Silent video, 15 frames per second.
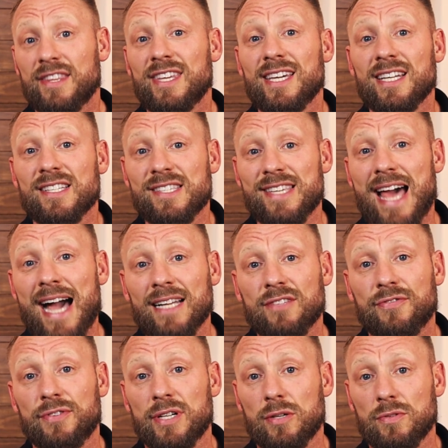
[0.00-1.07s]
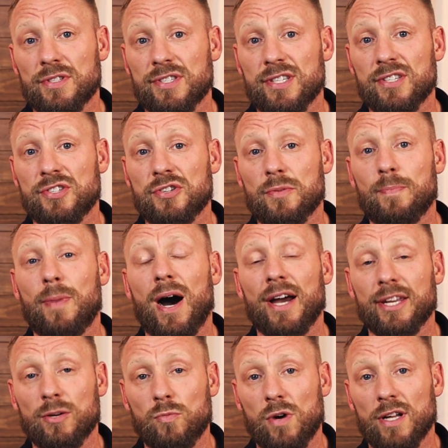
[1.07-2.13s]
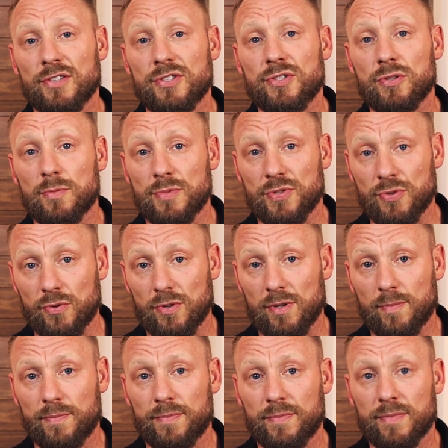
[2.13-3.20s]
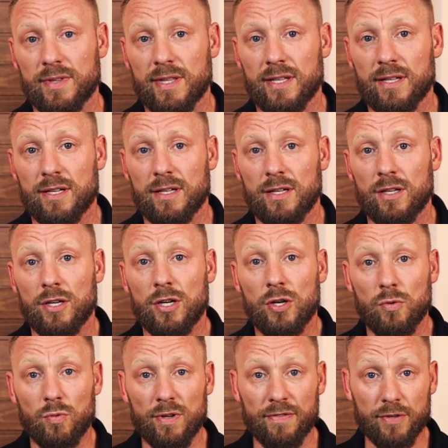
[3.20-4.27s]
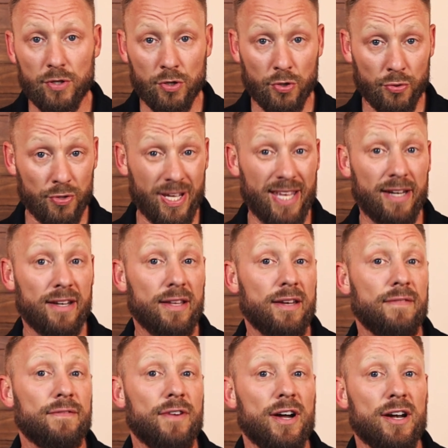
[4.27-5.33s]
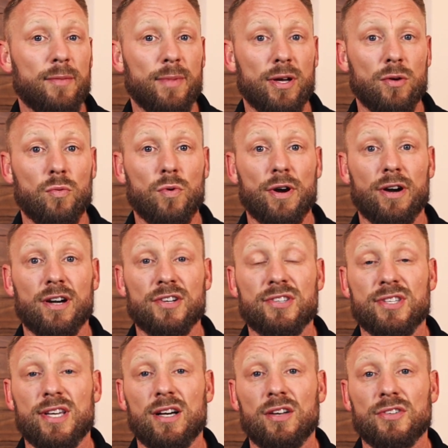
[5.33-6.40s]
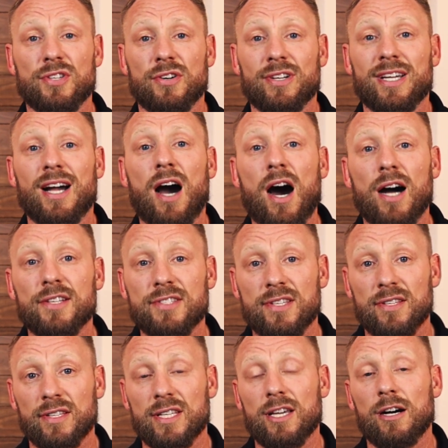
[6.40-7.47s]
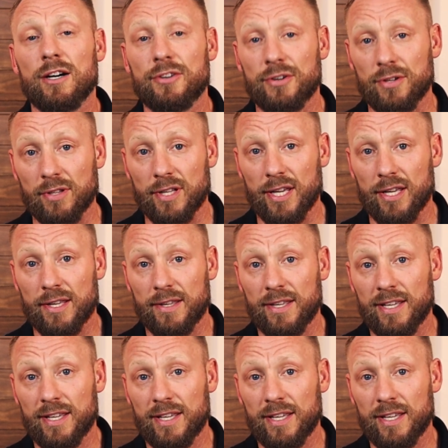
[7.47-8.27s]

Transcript: the exact frequencies your body wants to absorb. We've created an environment where our cells are constantly underlit,